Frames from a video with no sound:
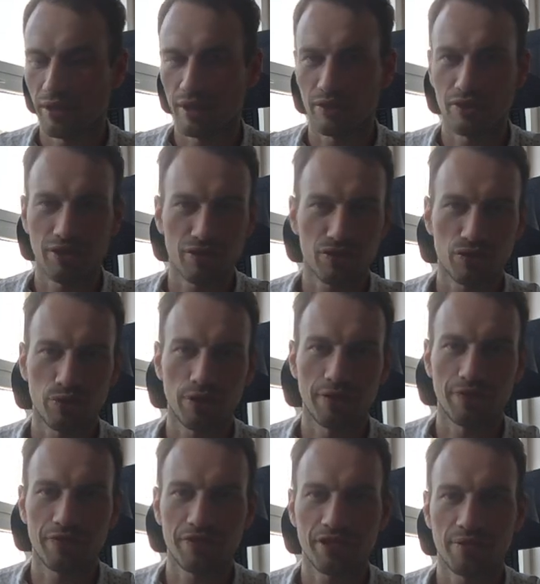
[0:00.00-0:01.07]
Just to
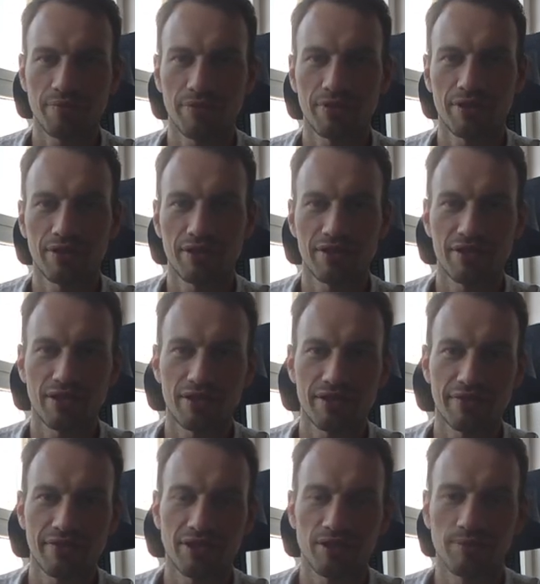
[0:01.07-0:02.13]
have some results
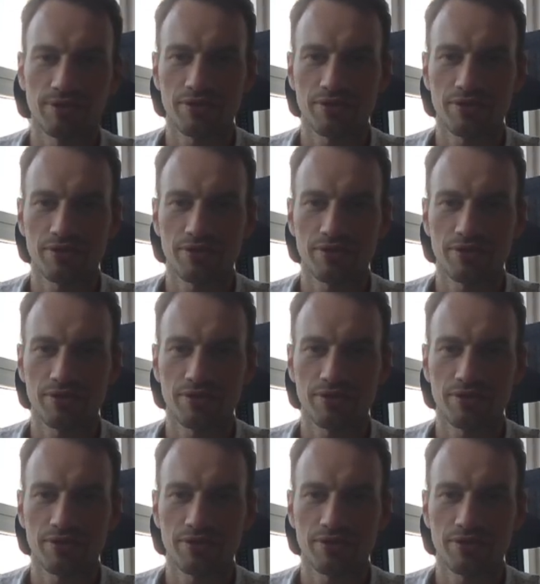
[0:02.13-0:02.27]
available.